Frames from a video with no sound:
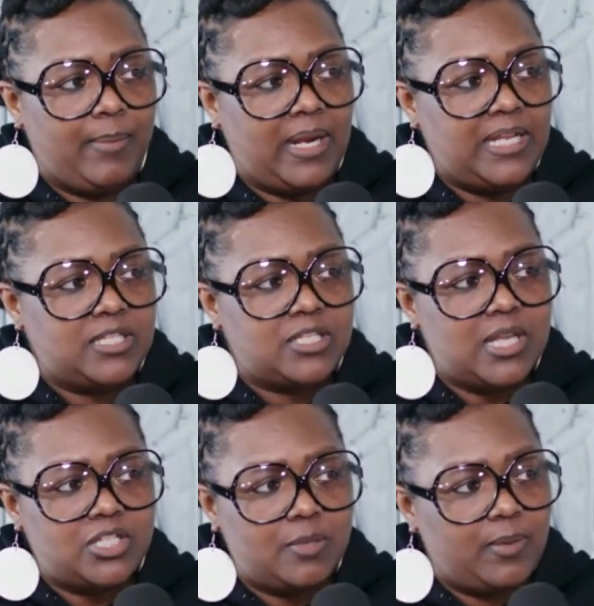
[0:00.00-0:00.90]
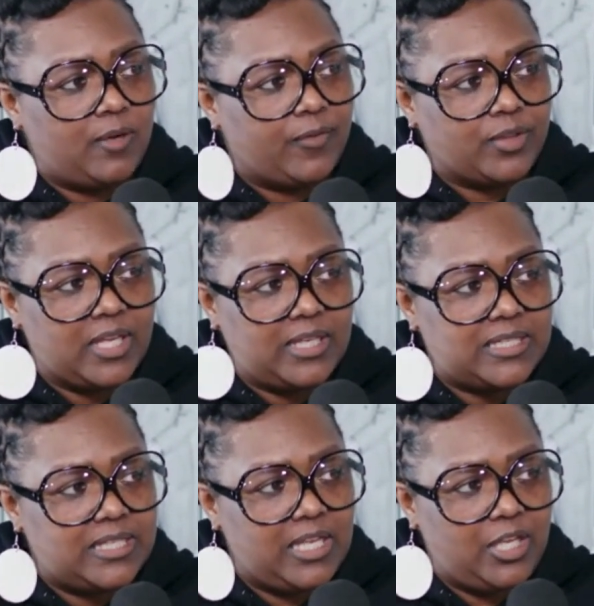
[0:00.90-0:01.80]
but it's such a beautiful thing to
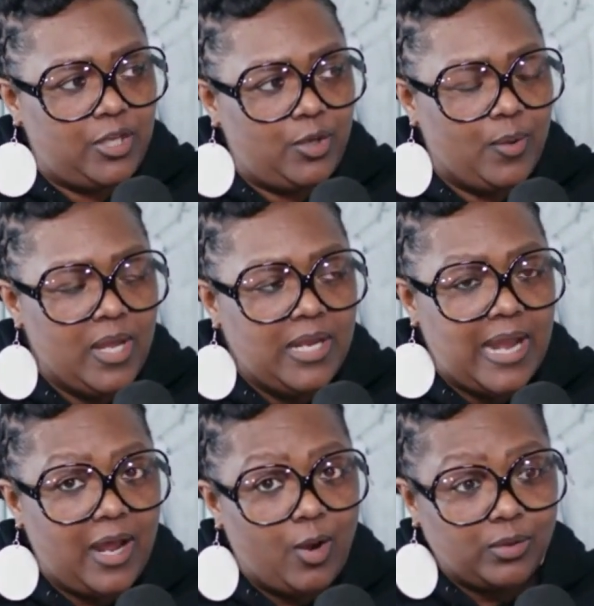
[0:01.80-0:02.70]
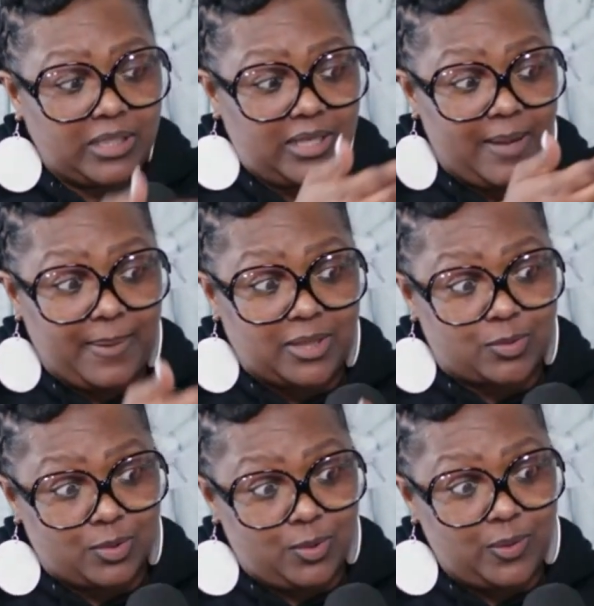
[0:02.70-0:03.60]
see you not only coming
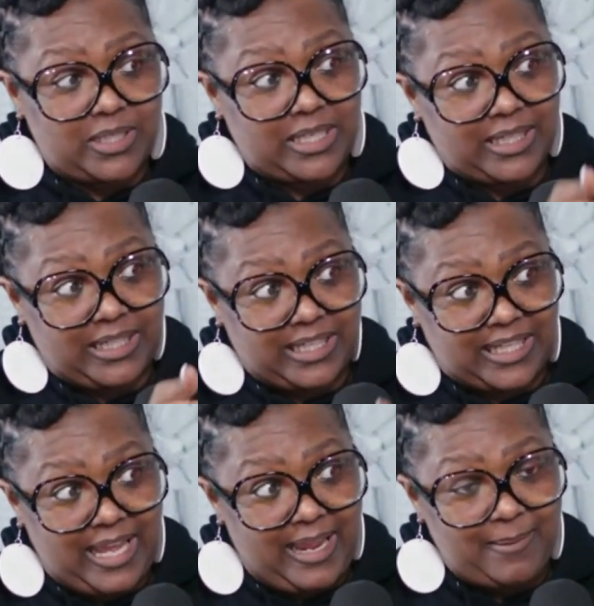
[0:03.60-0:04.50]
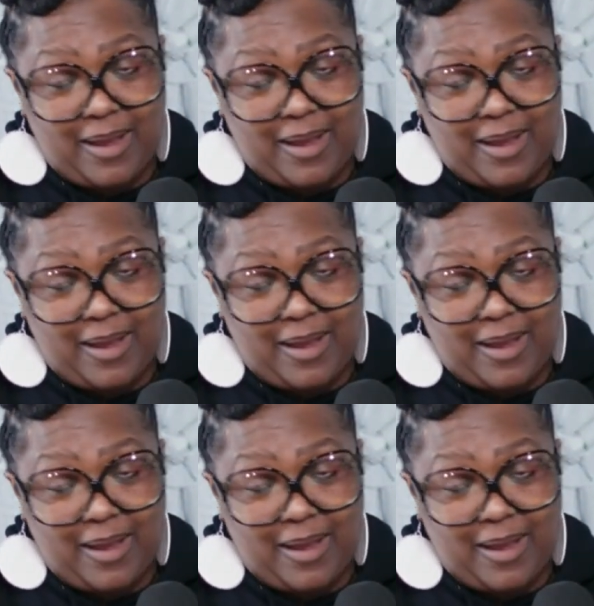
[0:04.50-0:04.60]
through, killing the game.